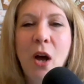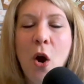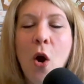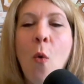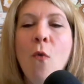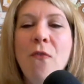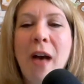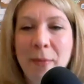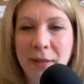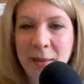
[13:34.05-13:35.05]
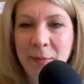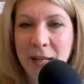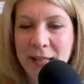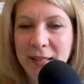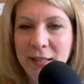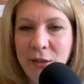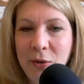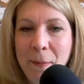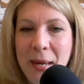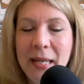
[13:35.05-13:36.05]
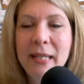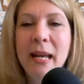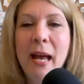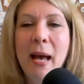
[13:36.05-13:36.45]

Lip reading: are fabulous places to meet.